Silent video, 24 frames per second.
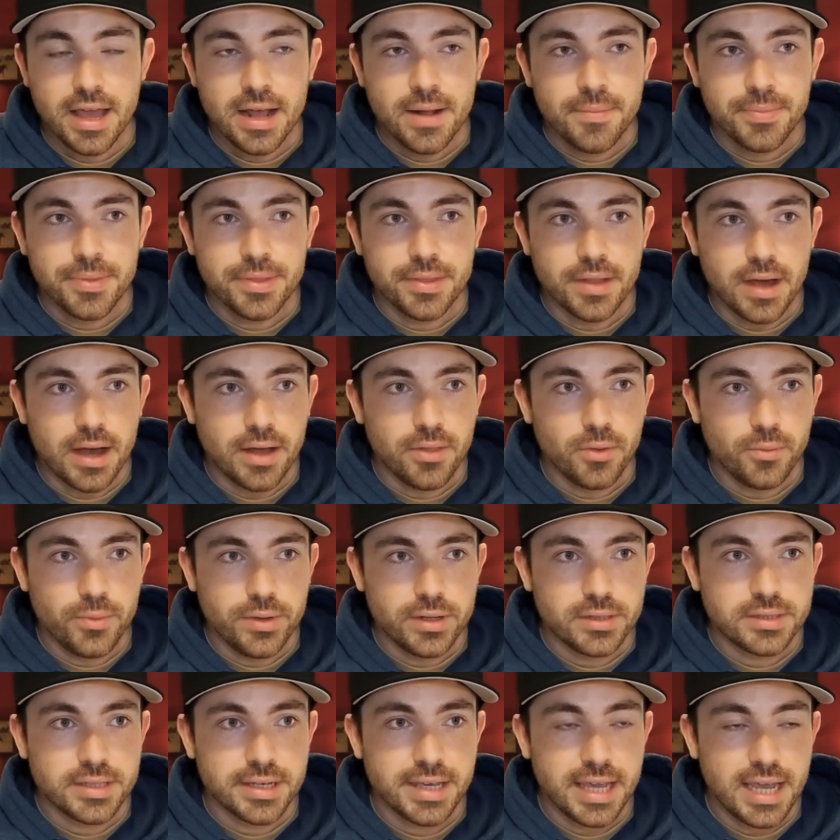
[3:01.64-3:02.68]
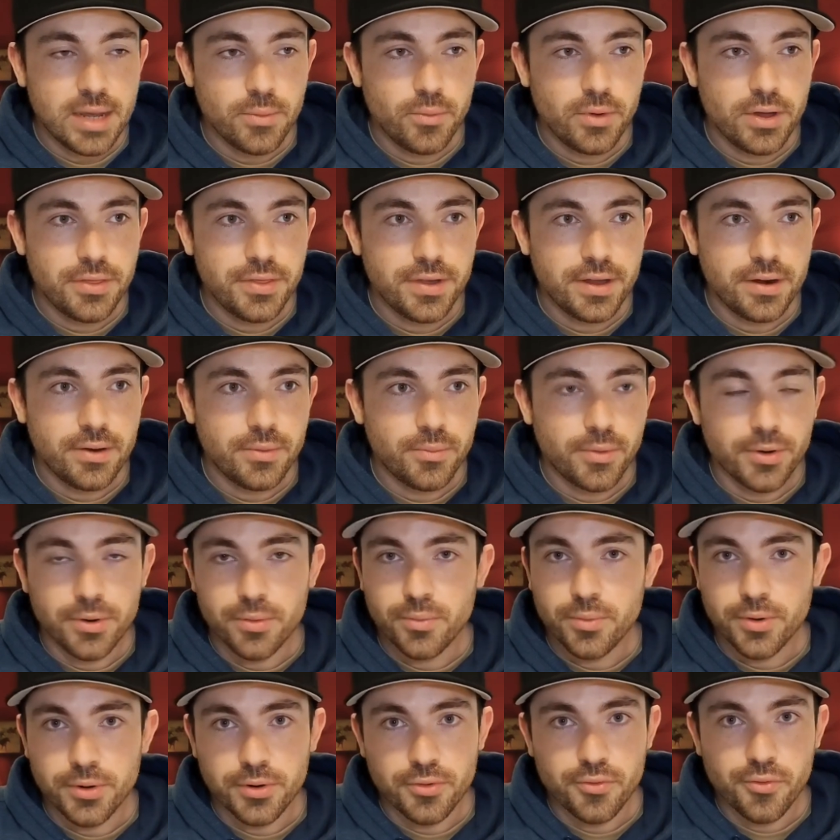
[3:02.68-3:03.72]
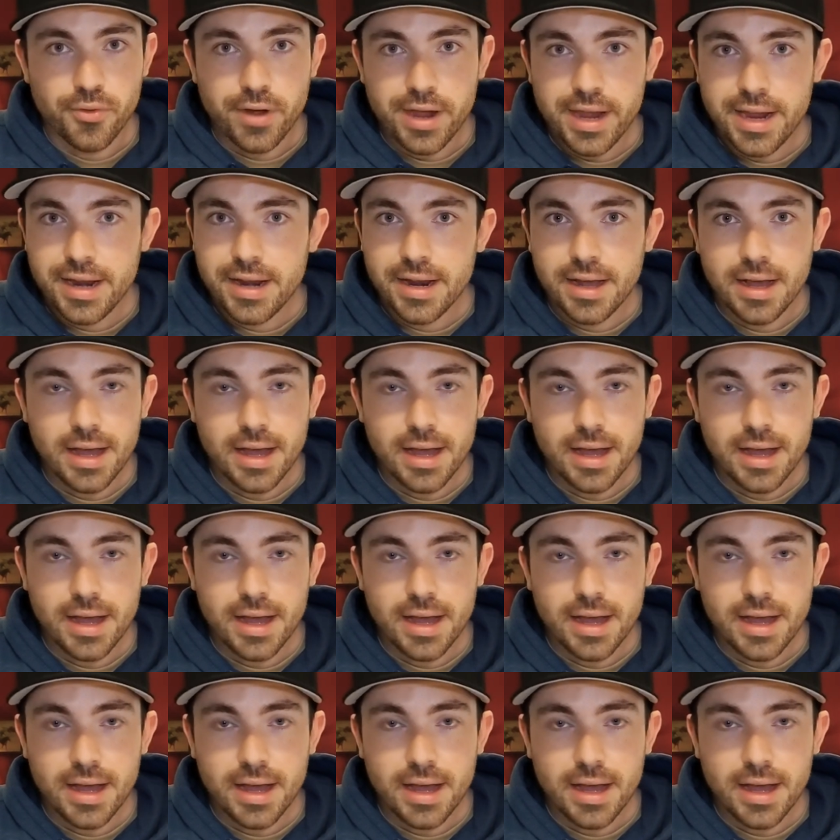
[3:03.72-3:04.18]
The wheels that came with it were great.